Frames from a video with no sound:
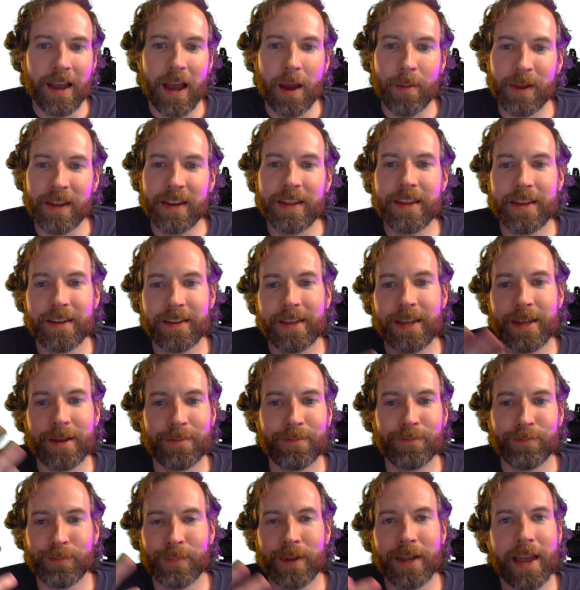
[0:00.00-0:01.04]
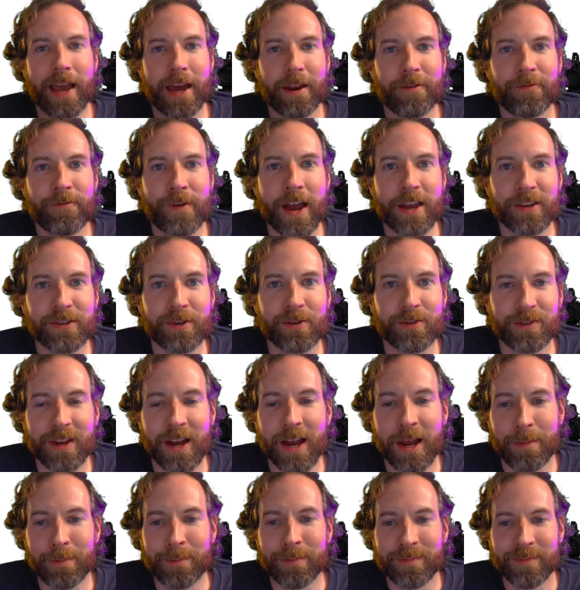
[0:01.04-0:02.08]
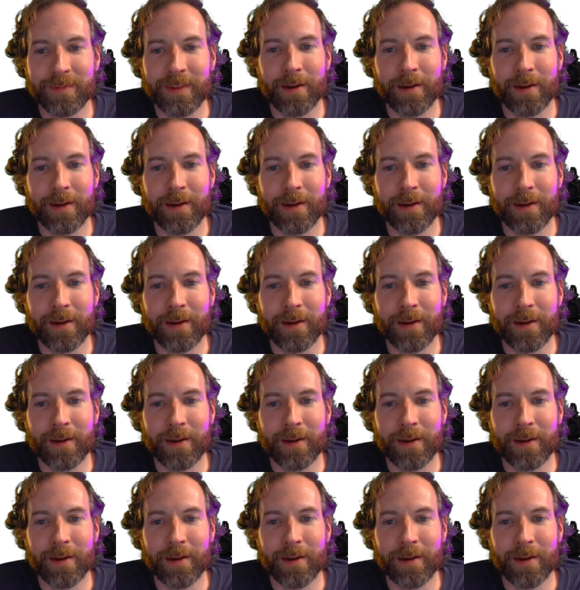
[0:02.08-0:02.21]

I mean, he had a faster time.